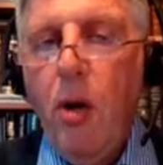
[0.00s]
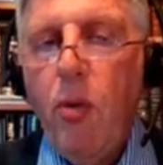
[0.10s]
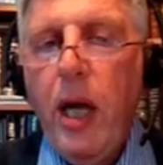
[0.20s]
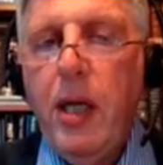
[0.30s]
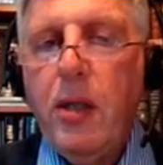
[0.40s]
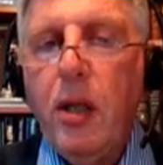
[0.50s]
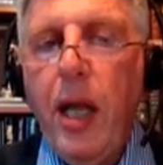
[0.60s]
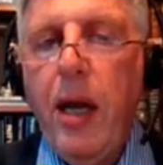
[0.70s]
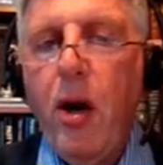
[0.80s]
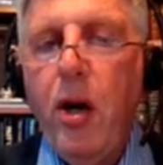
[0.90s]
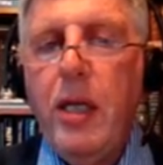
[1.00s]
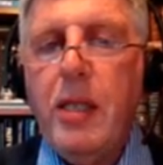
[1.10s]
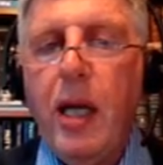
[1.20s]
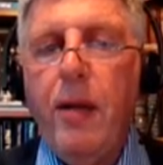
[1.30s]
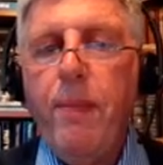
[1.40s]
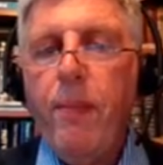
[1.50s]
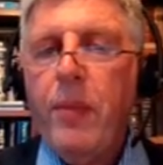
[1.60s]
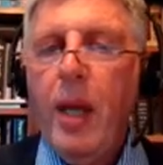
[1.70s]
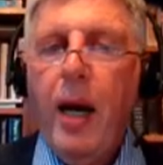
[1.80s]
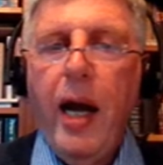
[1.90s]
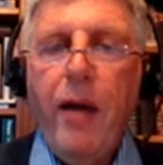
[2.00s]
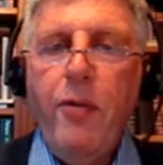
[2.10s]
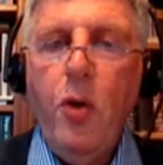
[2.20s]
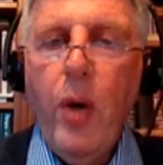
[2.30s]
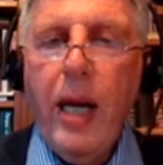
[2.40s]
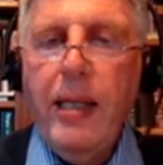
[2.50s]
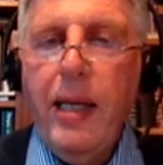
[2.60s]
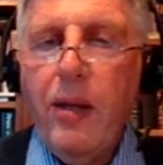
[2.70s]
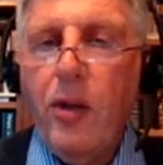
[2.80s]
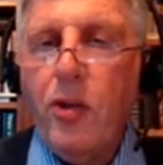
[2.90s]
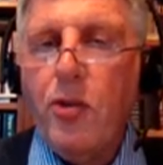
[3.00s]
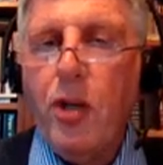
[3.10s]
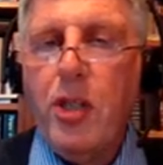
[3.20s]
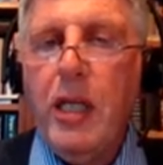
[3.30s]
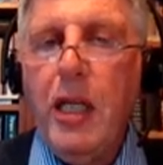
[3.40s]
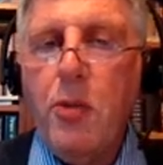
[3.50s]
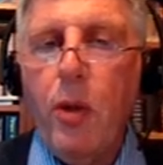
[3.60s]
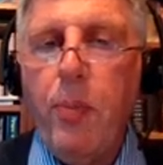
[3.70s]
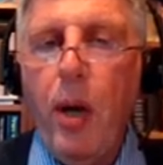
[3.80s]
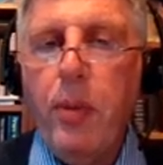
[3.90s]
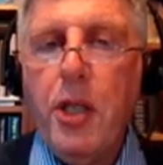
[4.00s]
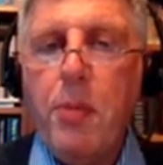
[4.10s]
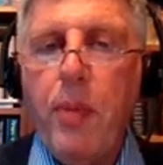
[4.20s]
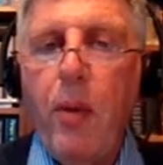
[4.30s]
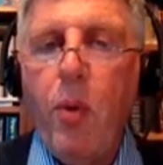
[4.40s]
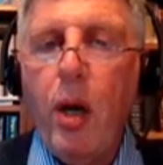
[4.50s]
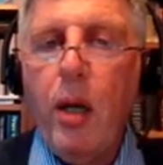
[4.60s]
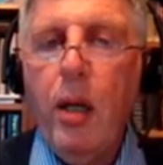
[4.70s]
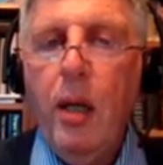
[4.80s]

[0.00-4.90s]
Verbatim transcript: Writing to Layard, he said, I have no idea that the trustees will publish my work.